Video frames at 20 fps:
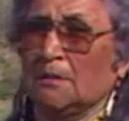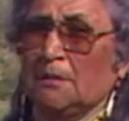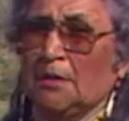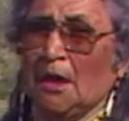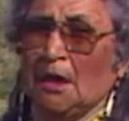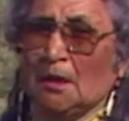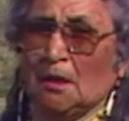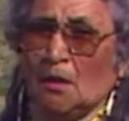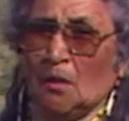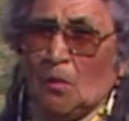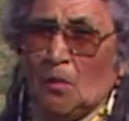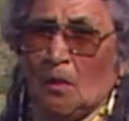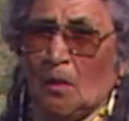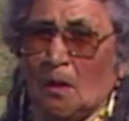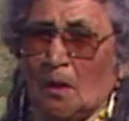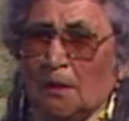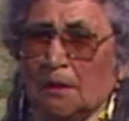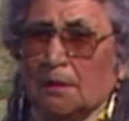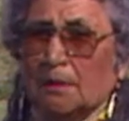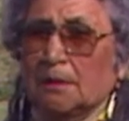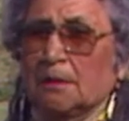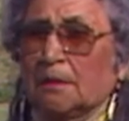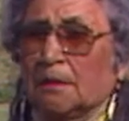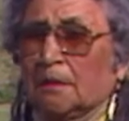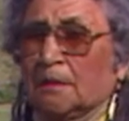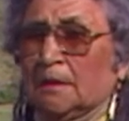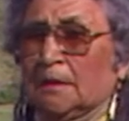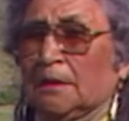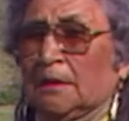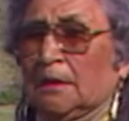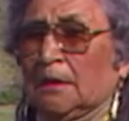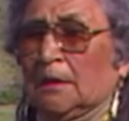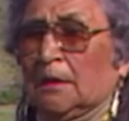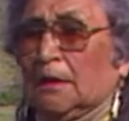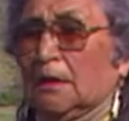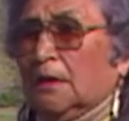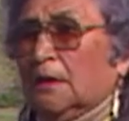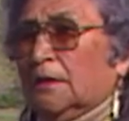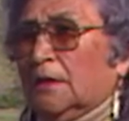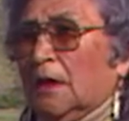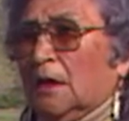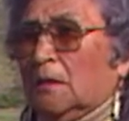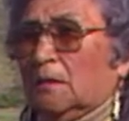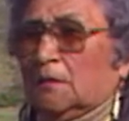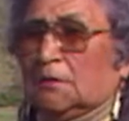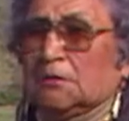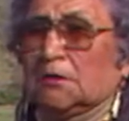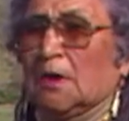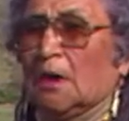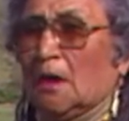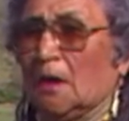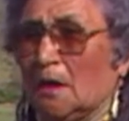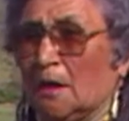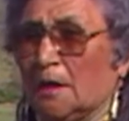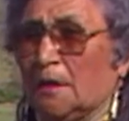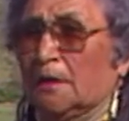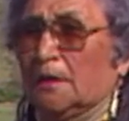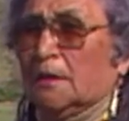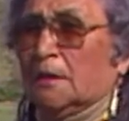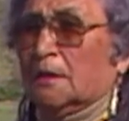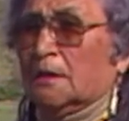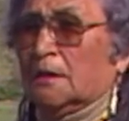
pack our water, and that was hard.